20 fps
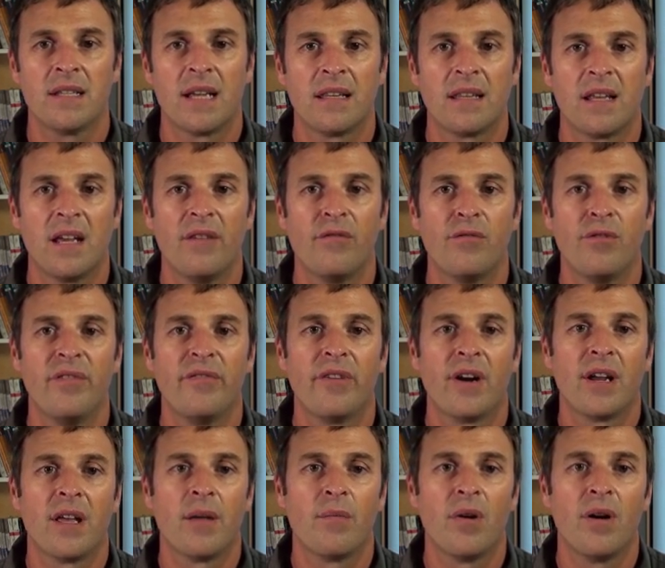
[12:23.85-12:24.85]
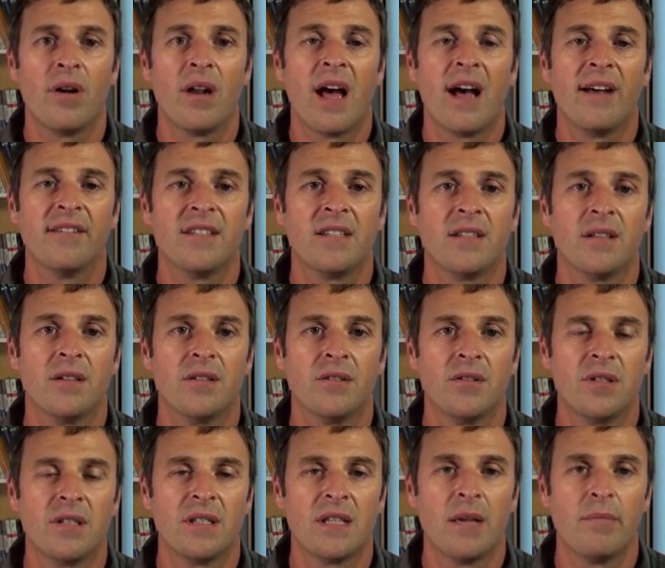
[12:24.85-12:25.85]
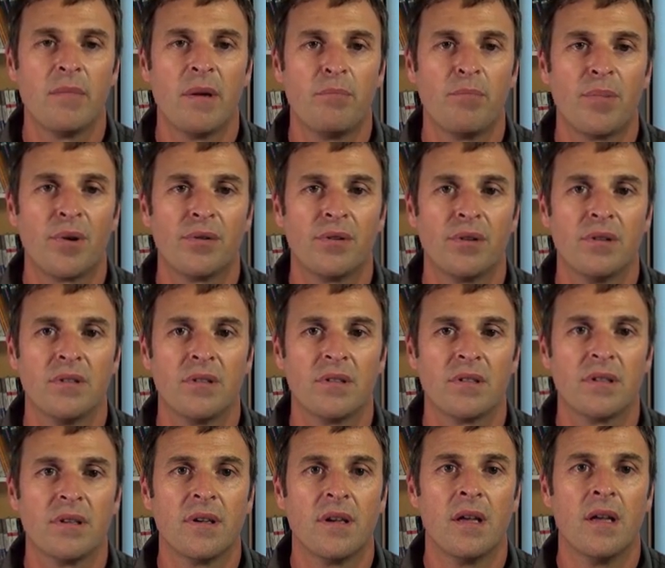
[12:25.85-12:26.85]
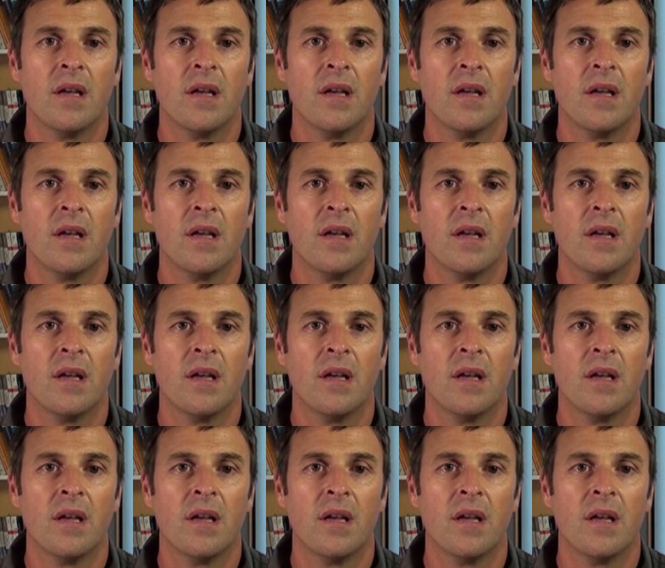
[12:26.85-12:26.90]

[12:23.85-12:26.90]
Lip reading: that every variable has the same importance.